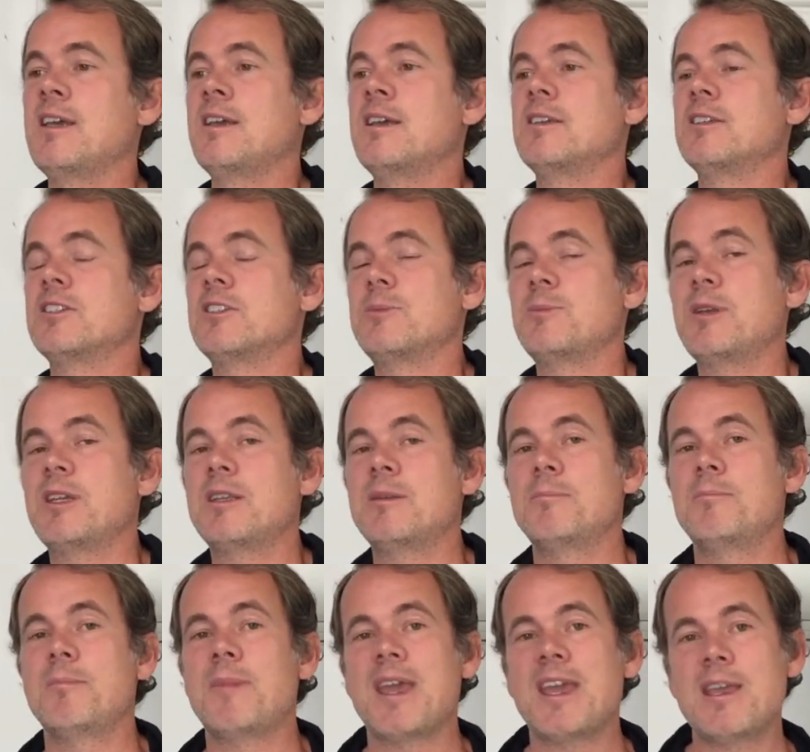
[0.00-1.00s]

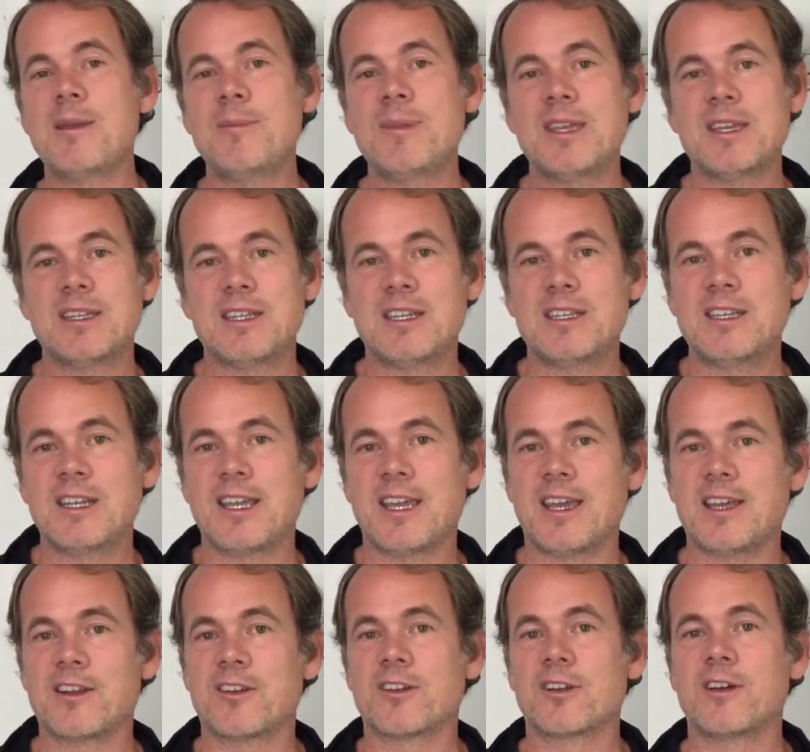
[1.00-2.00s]
Spin may be an
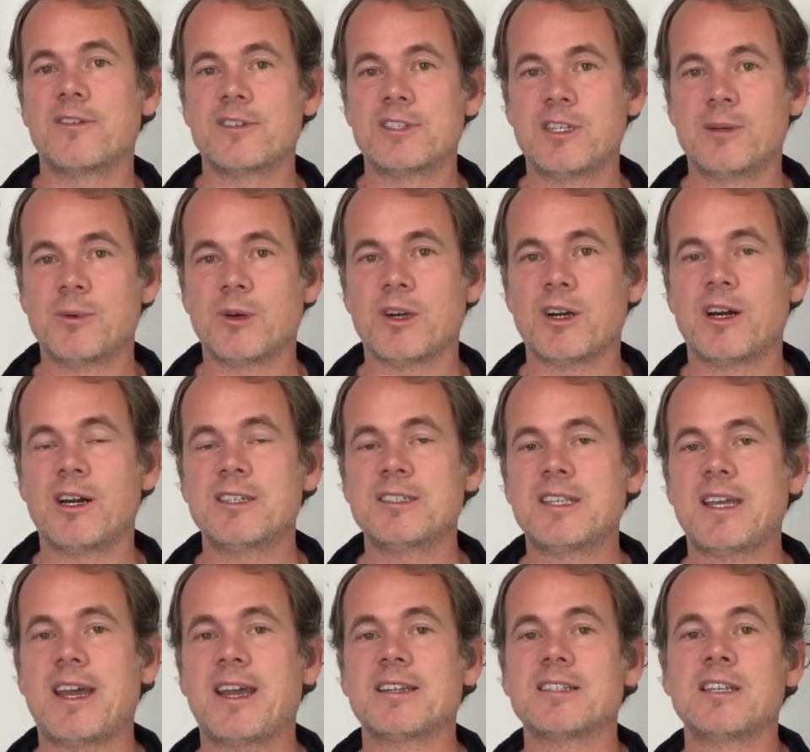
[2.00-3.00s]
indicator of a double
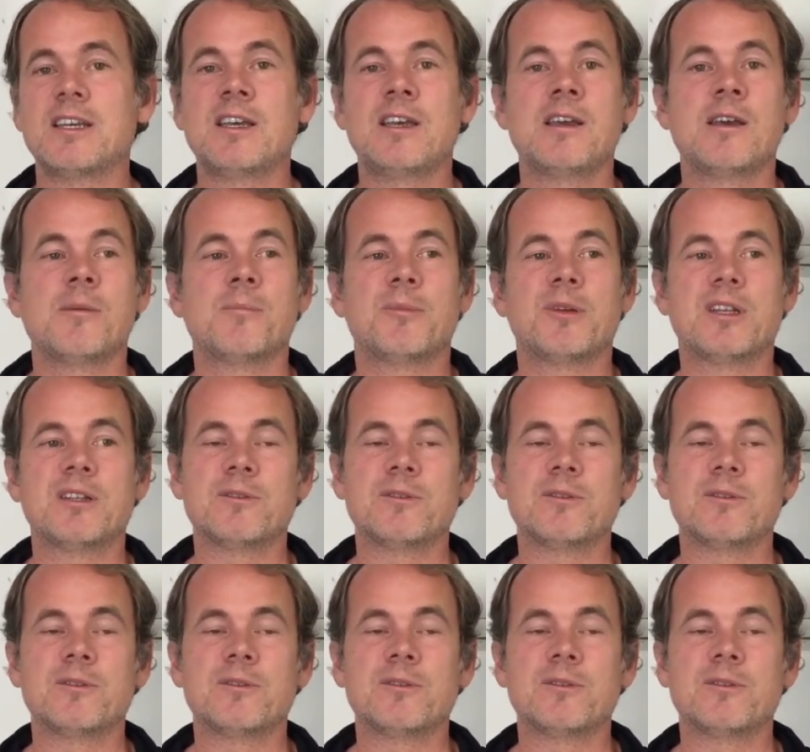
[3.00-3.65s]
contact, but